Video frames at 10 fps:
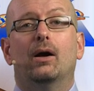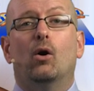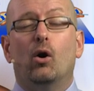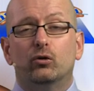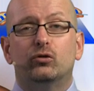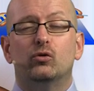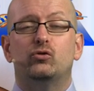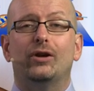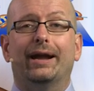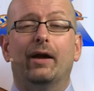Also,
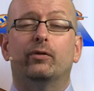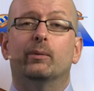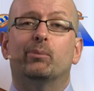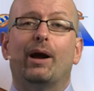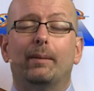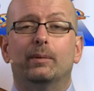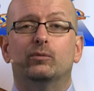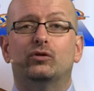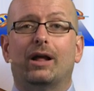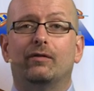check out the
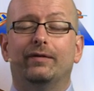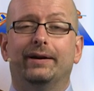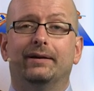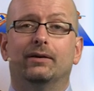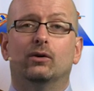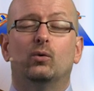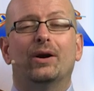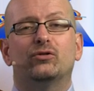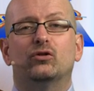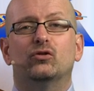problem-solving
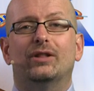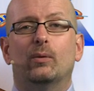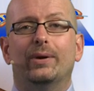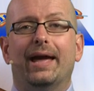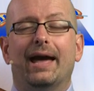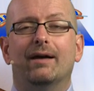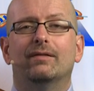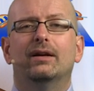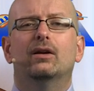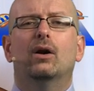questions that we have.
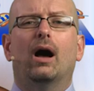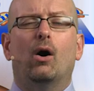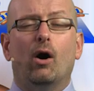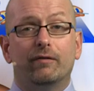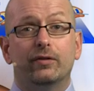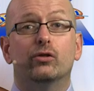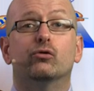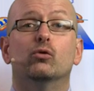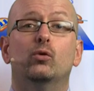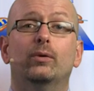Often
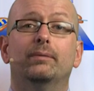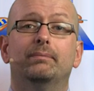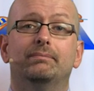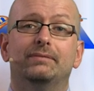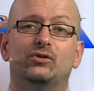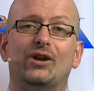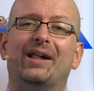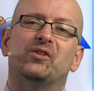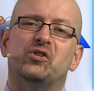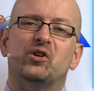through
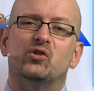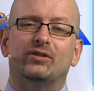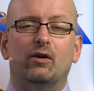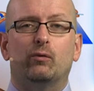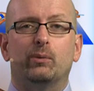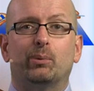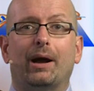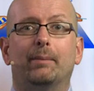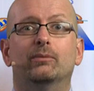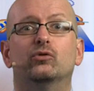challenging yourself with
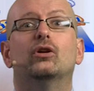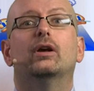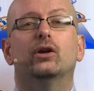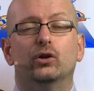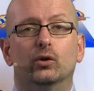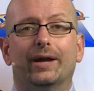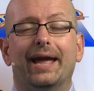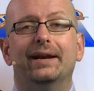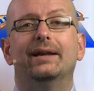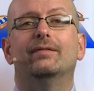problems, you'll
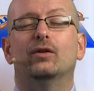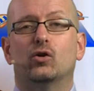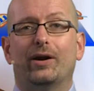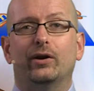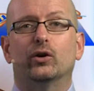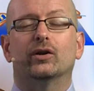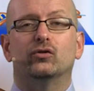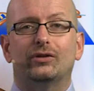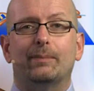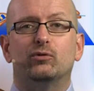gain an even greater
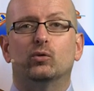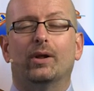conceptual